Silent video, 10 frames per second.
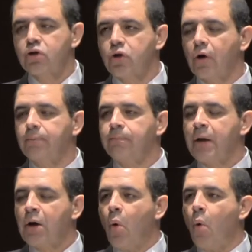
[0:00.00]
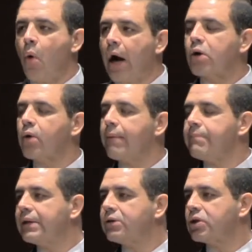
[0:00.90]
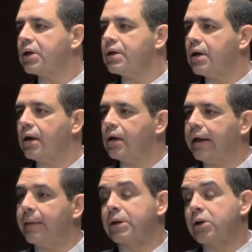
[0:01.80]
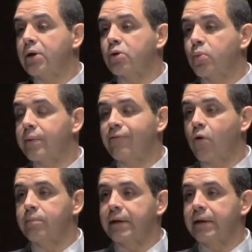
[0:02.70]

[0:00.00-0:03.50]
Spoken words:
So why do I mention immigration reform?